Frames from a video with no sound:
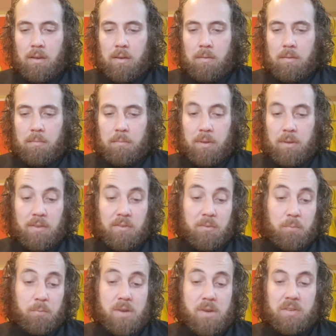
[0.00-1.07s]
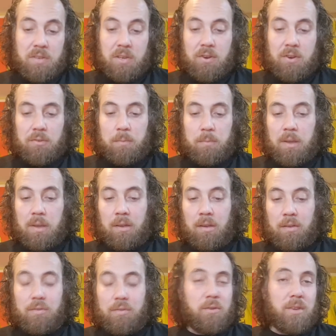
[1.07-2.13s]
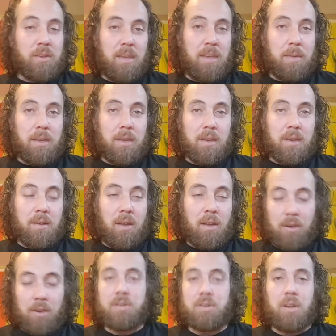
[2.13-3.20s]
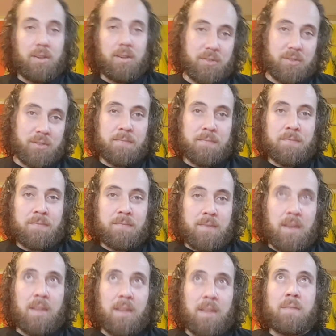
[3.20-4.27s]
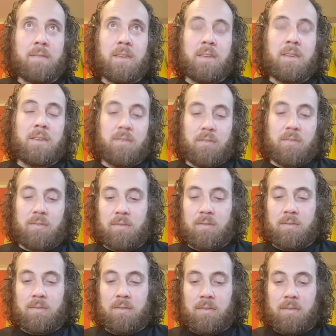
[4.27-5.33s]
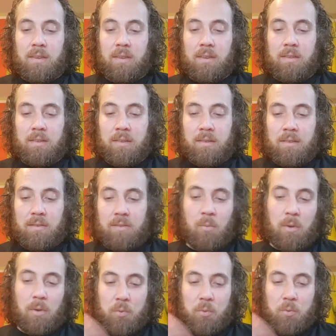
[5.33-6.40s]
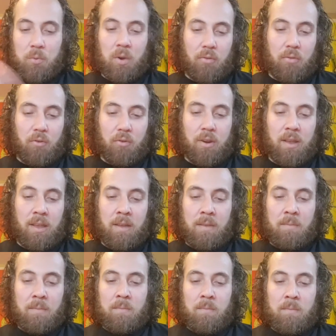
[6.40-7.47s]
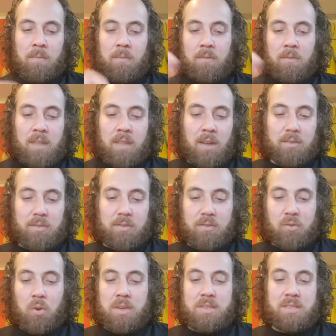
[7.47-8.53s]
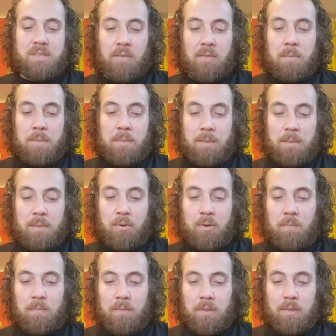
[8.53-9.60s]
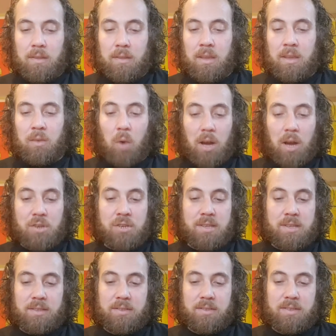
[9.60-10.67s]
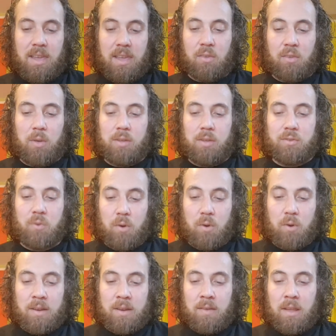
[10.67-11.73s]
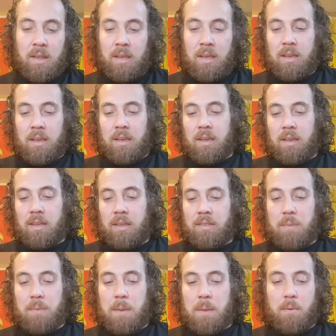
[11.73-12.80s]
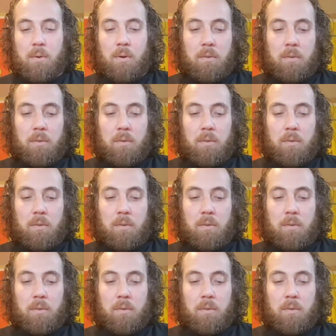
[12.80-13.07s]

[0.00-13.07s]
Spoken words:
but this is pretty serious because they're keeping it hush hush, and these went from 23, now it's 27 people in Washington State as well as Oregon. These people are